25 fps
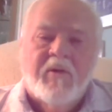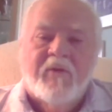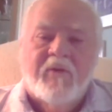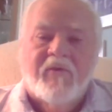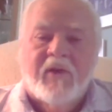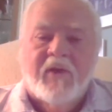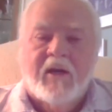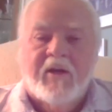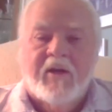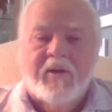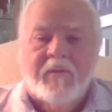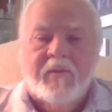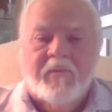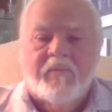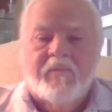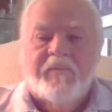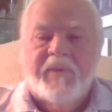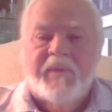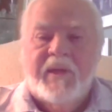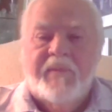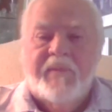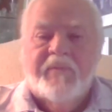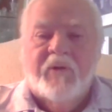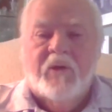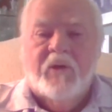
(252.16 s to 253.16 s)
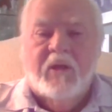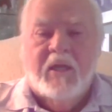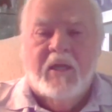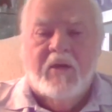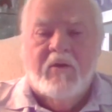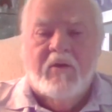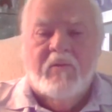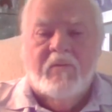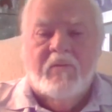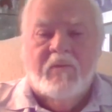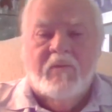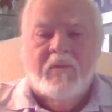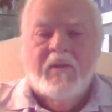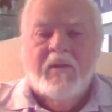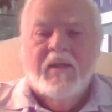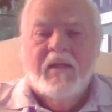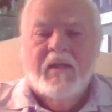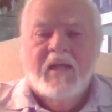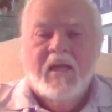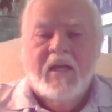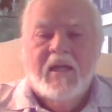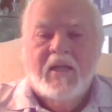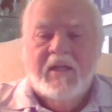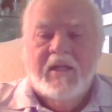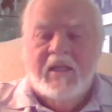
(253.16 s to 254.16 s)
of our people
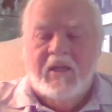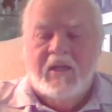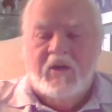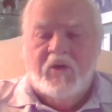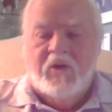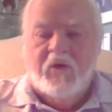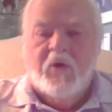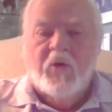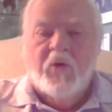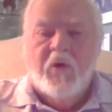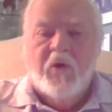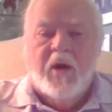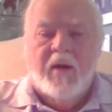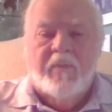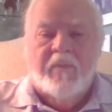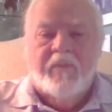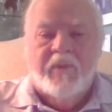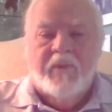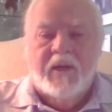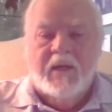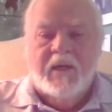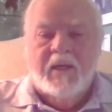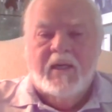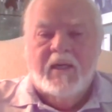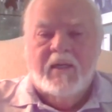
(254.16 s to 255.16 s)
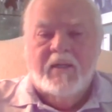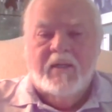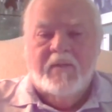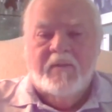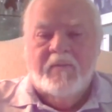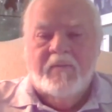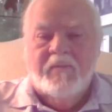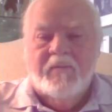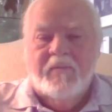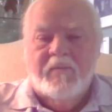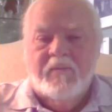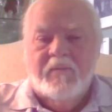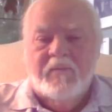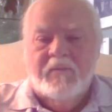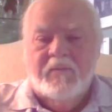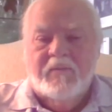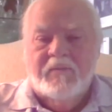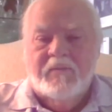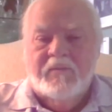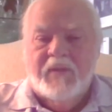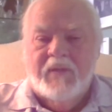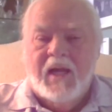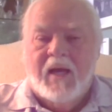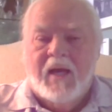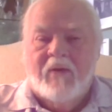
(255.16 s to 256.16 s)
that grew up,
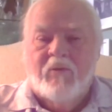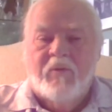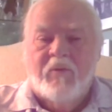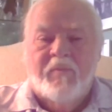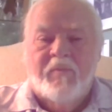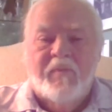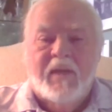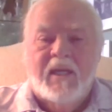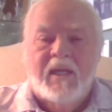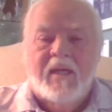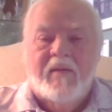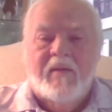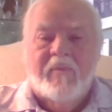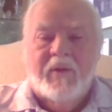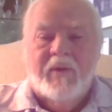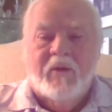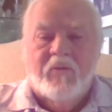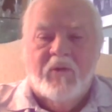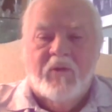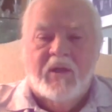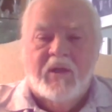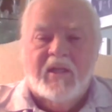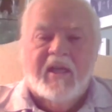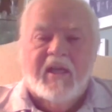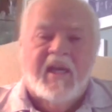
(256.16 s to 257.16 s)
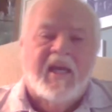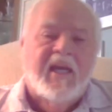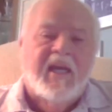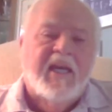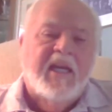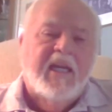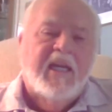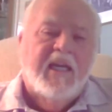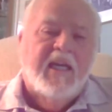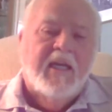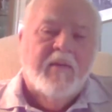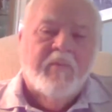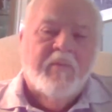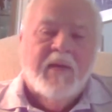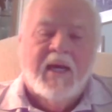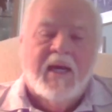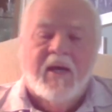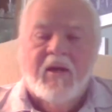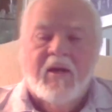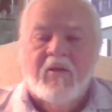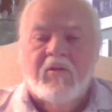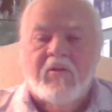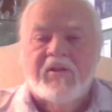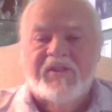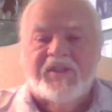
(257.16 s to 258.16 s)
not with me, but with Kenny and my
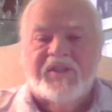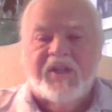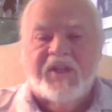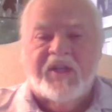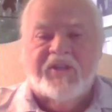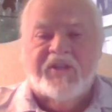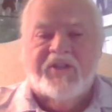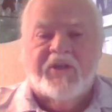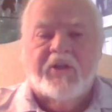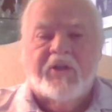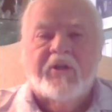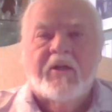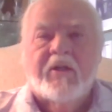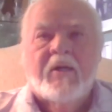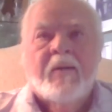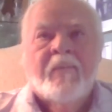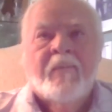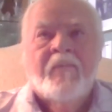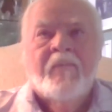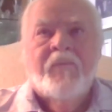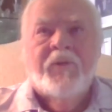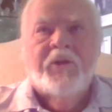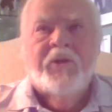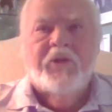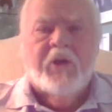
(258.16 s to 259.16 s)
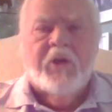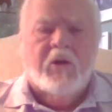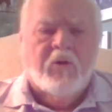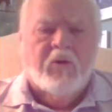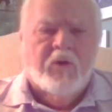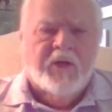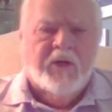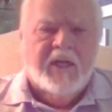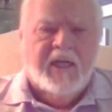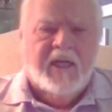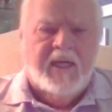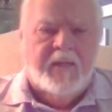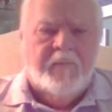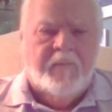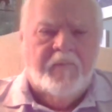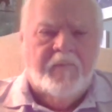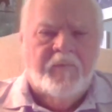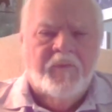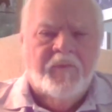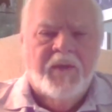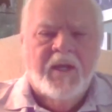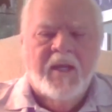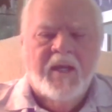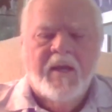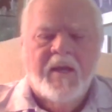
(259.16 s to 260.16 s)
other sister, Geraldine.
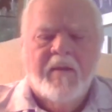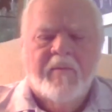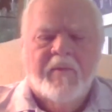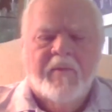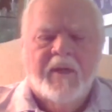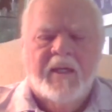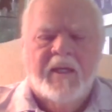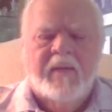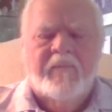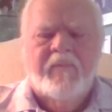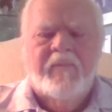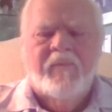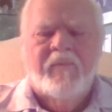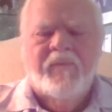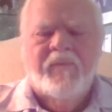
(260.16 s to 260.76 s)
But